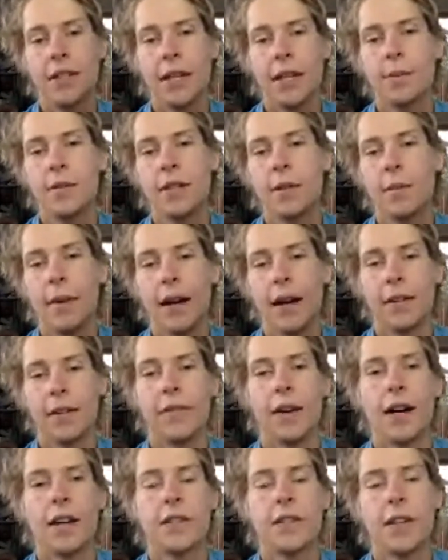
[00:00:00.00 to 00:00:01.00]
tips and my
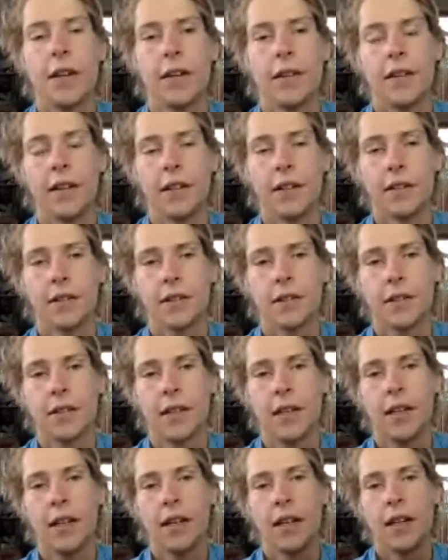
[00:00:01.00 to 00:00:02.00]
advice on things.